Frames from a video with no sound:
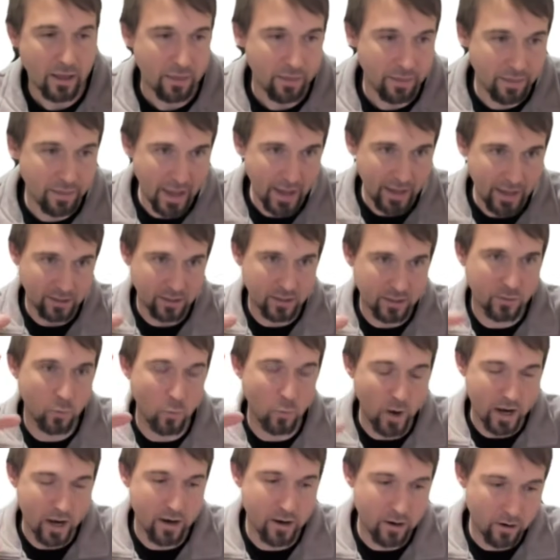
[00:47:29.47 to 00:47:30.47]
that's
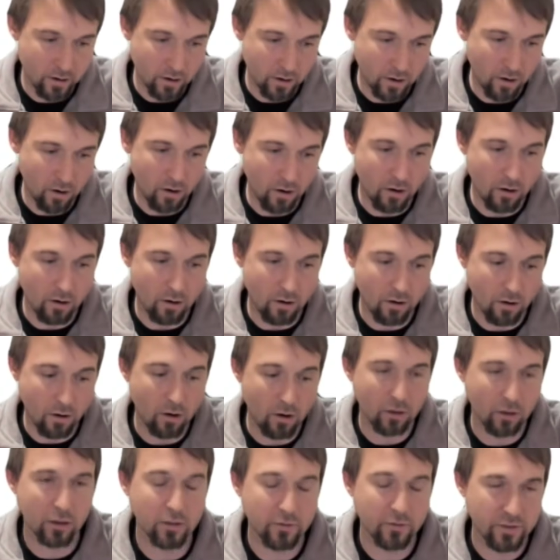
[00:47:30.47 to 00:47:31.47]
where
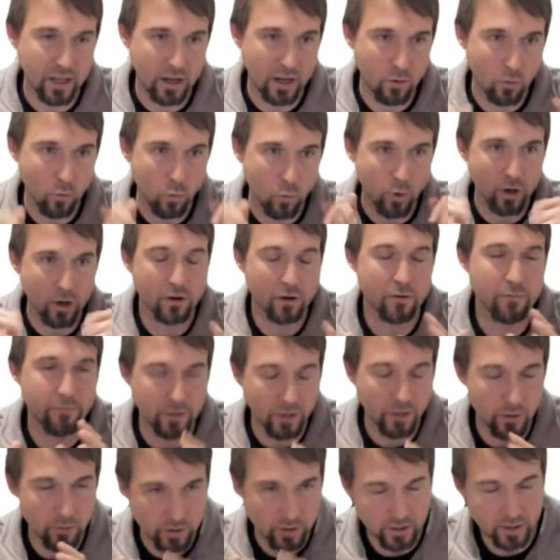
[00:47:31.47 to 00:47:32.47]
all of that
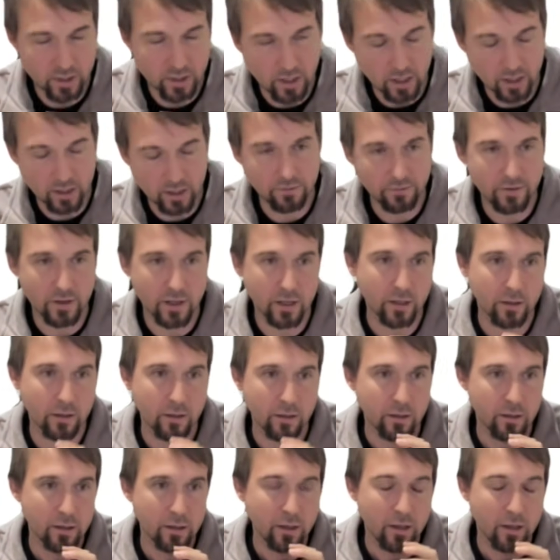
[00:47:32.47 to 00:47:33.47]
workflow is codified.